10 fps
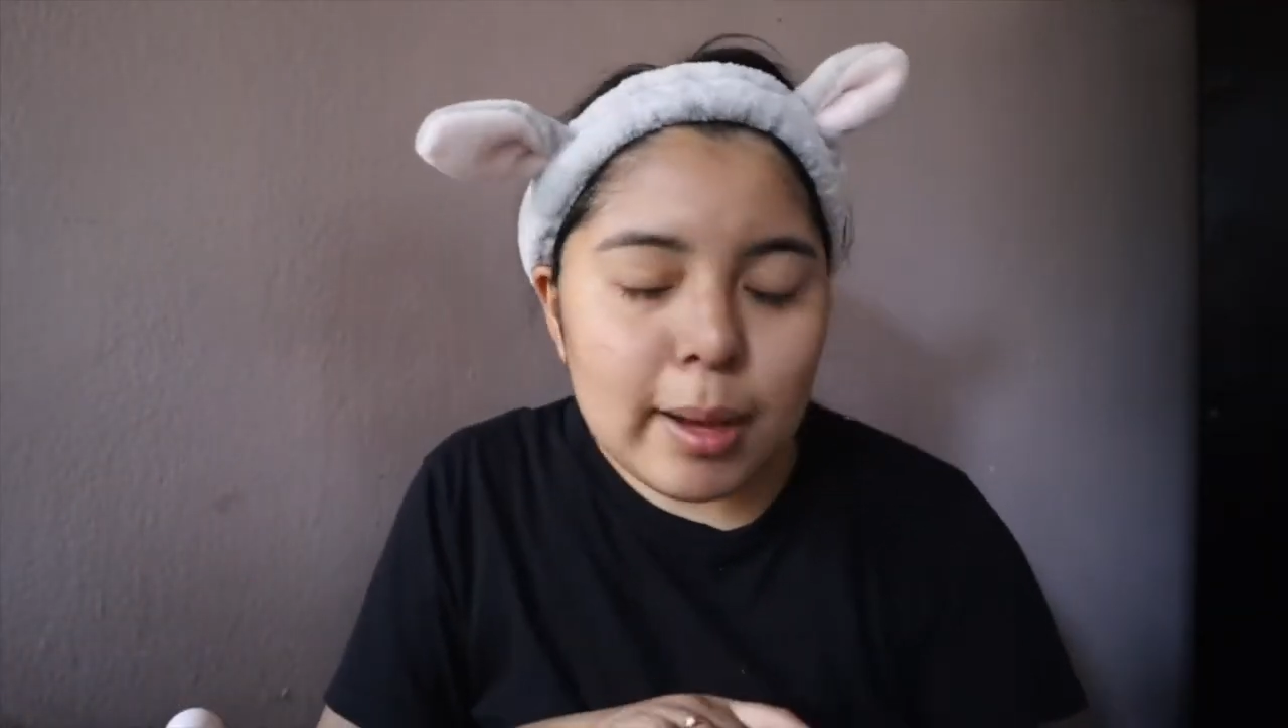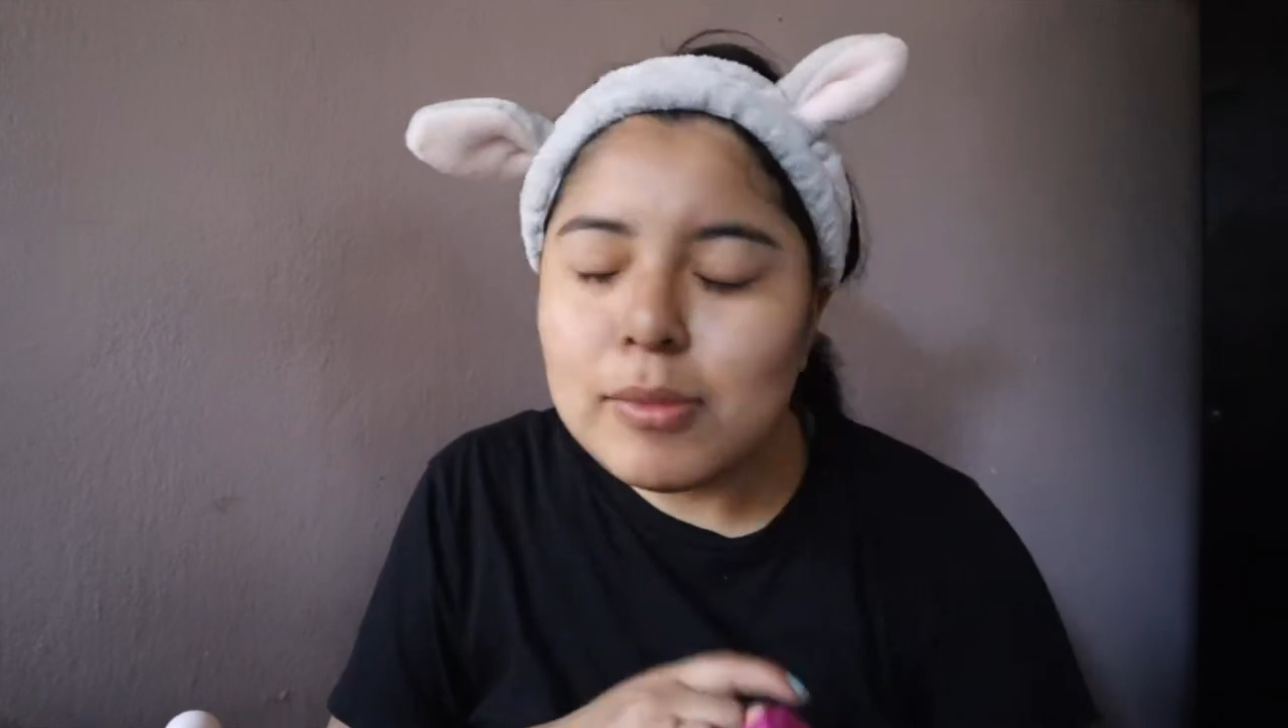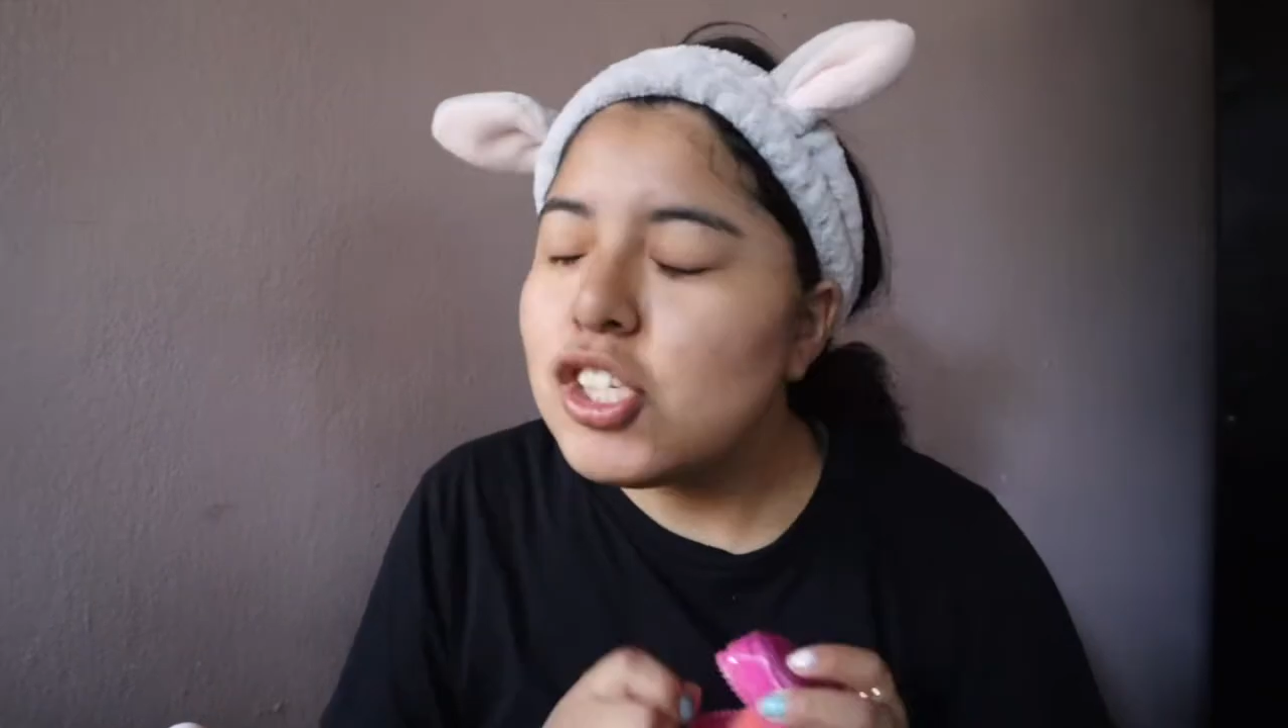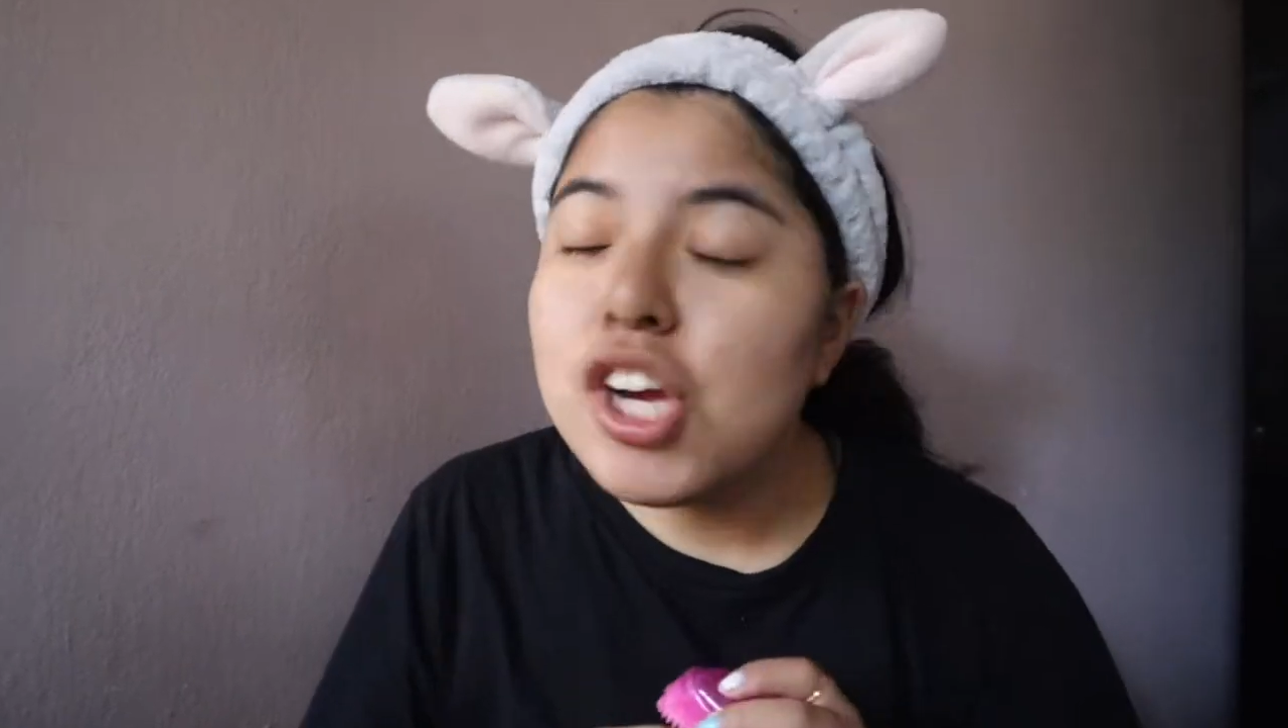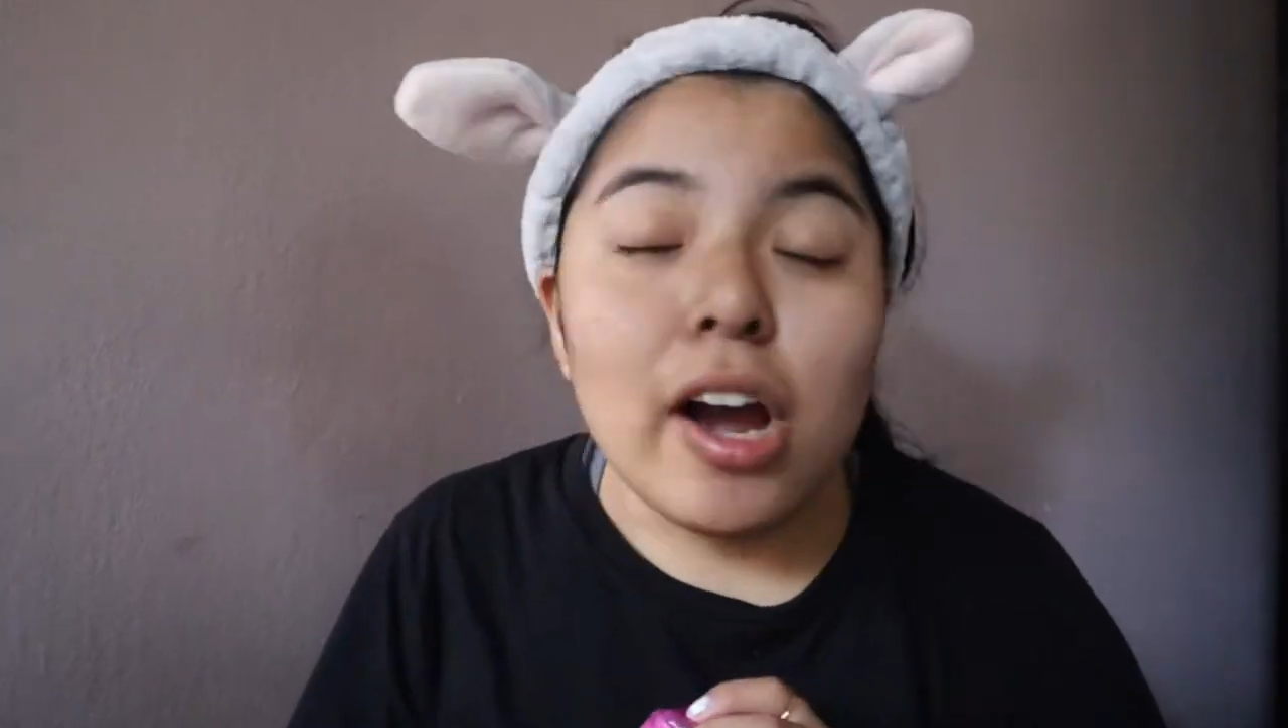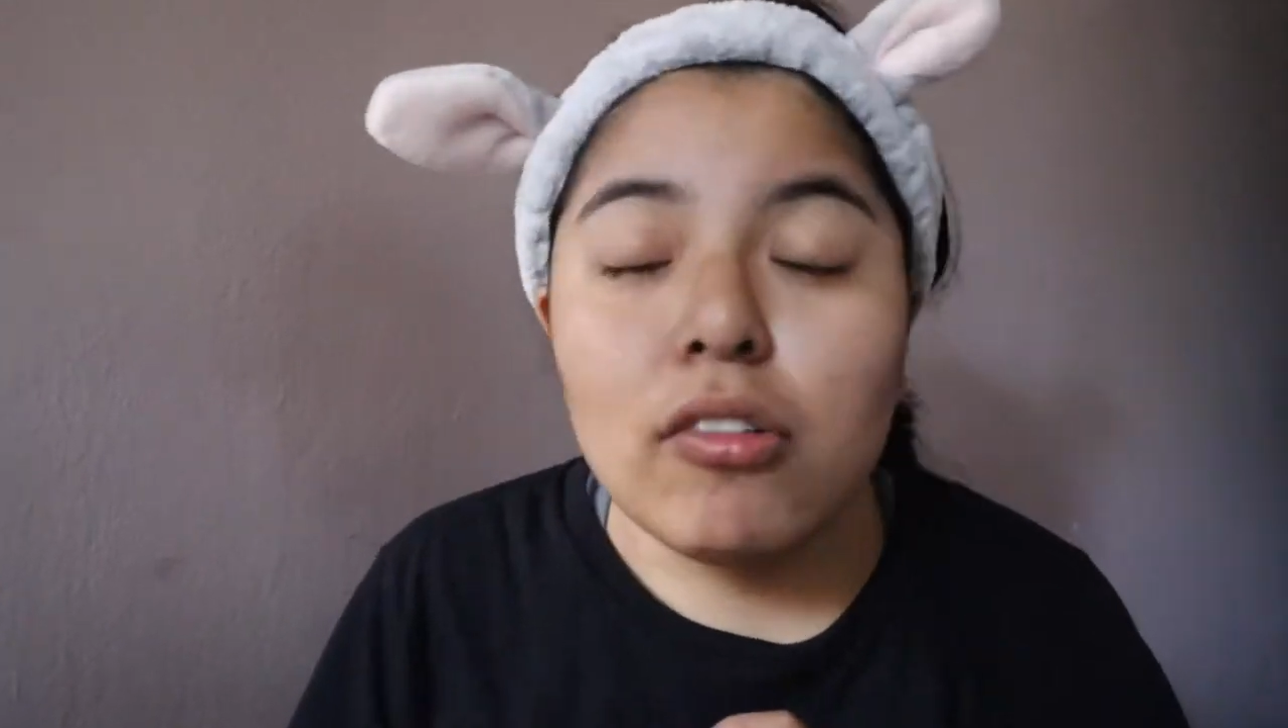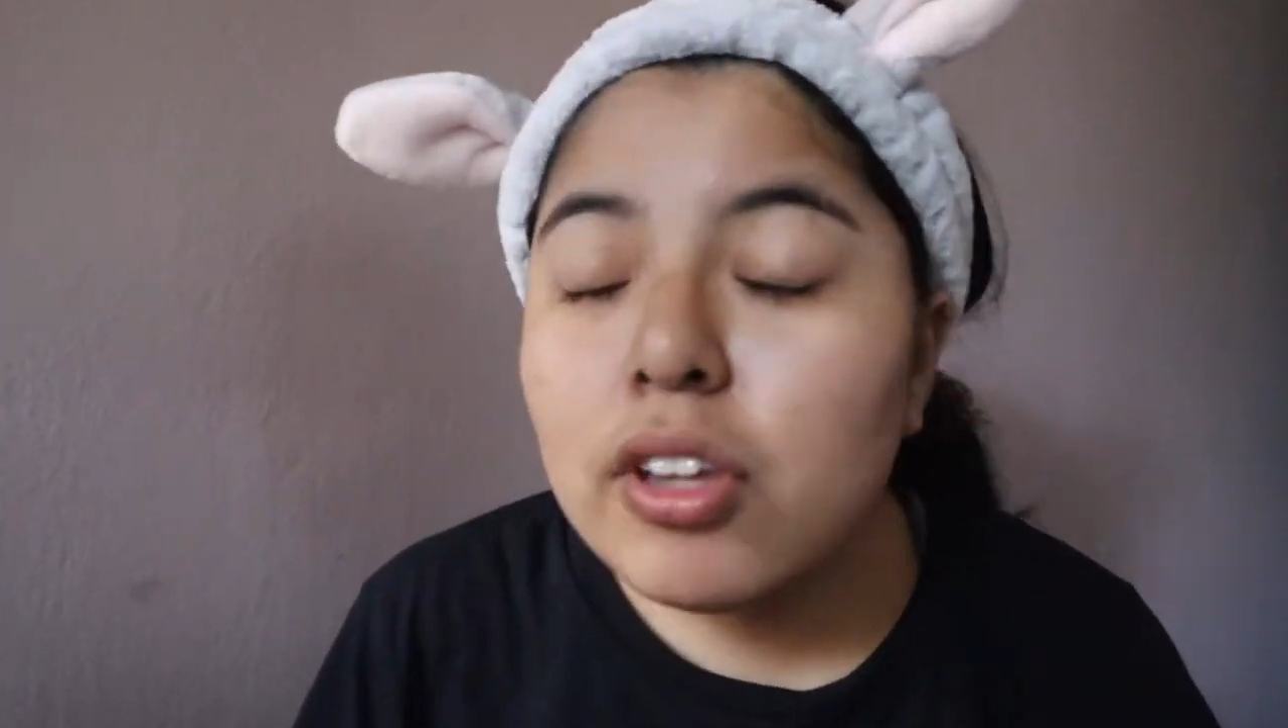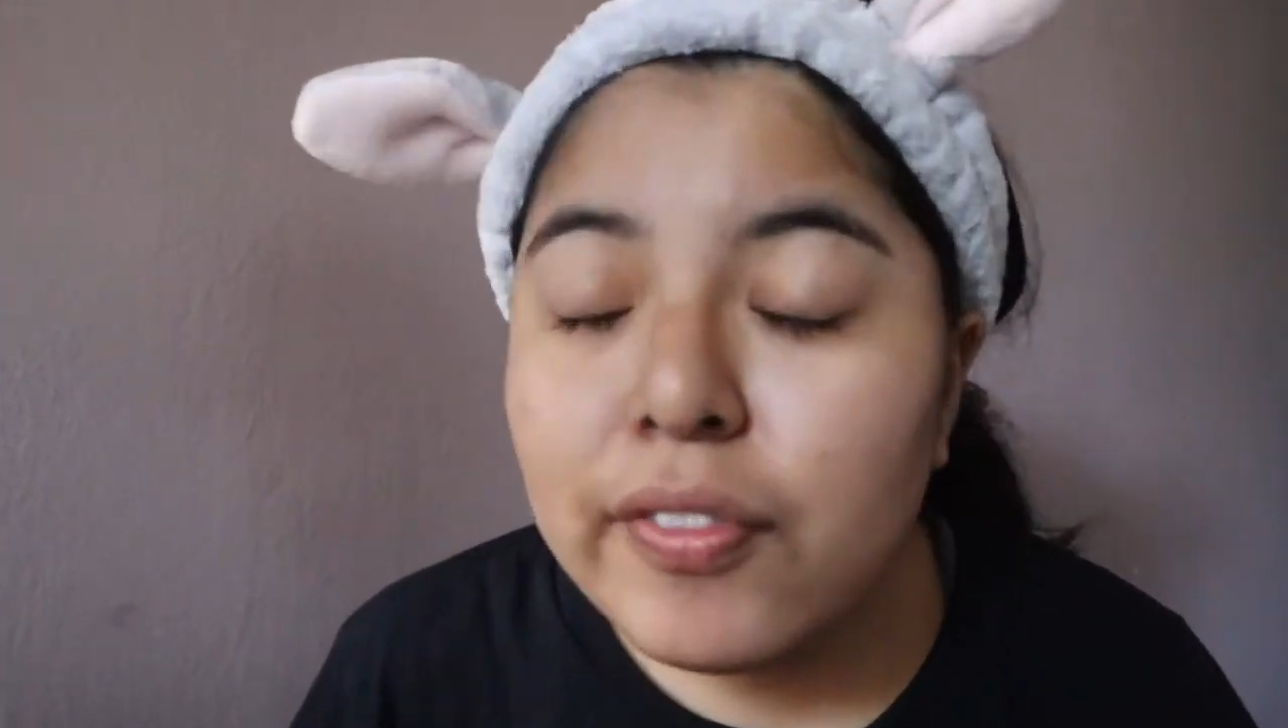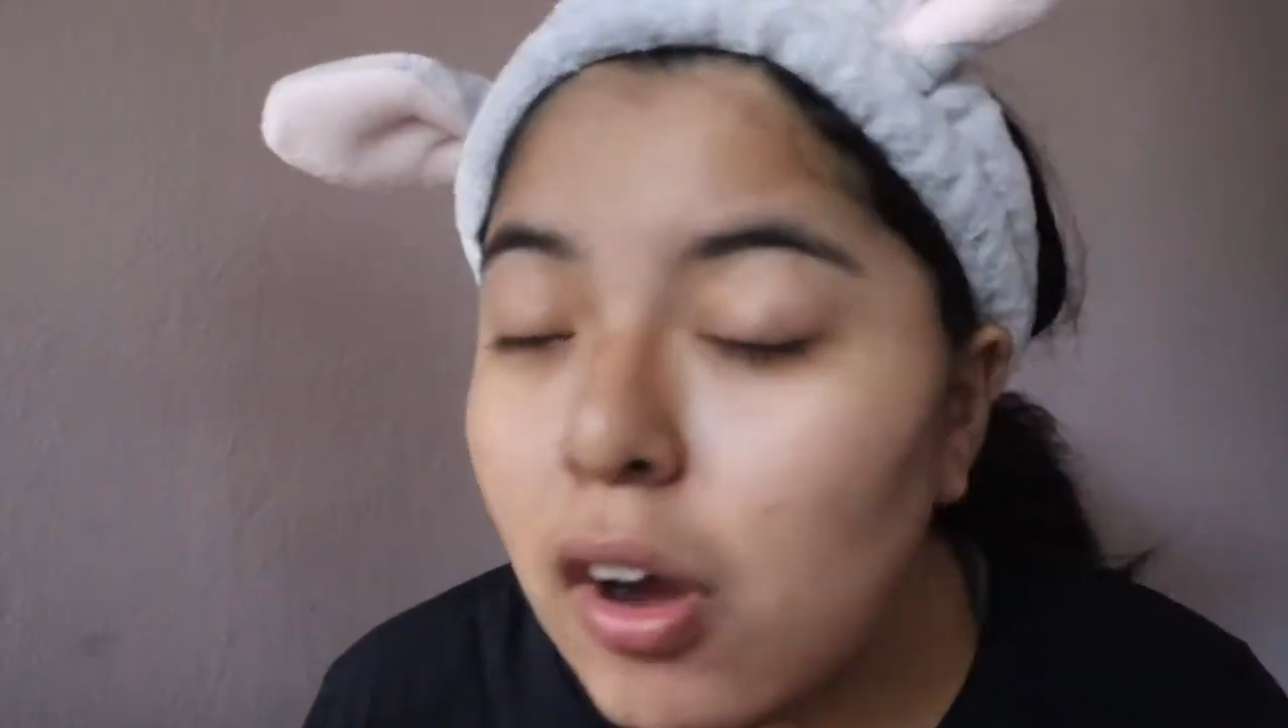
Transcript: I'm a child of